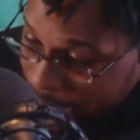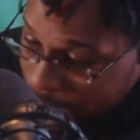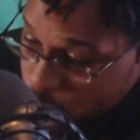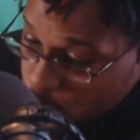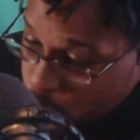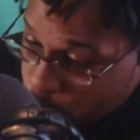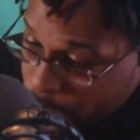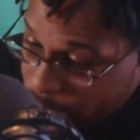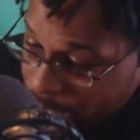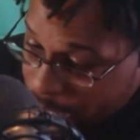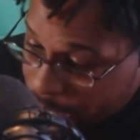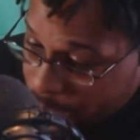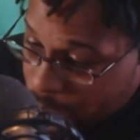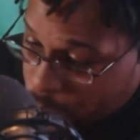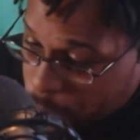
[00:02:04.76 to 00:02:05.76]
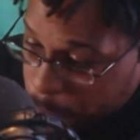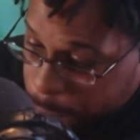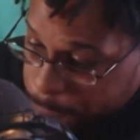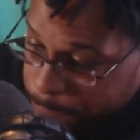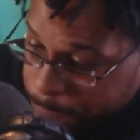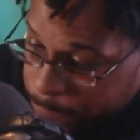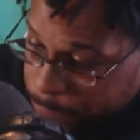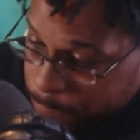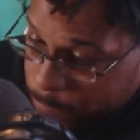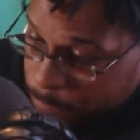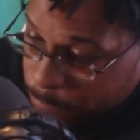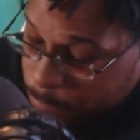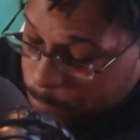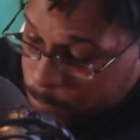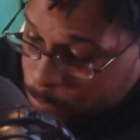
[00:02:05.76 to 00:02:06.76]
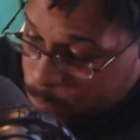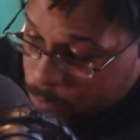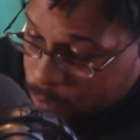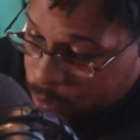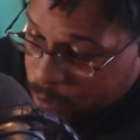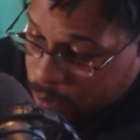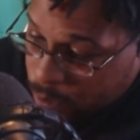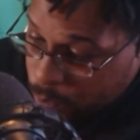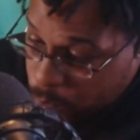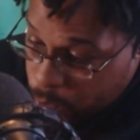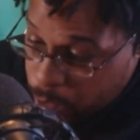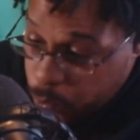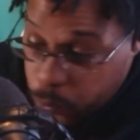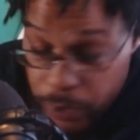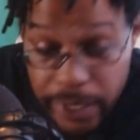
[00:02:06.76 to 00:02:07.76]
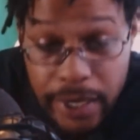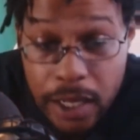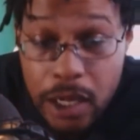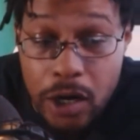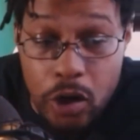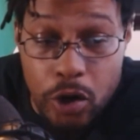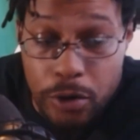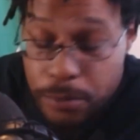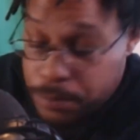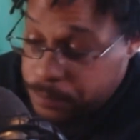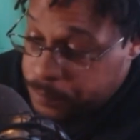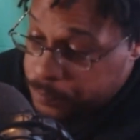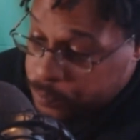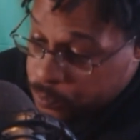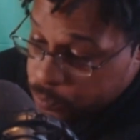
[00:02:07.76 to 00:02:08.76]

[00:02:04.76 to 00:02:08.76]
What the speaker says: that dude went in on him. He went in on him.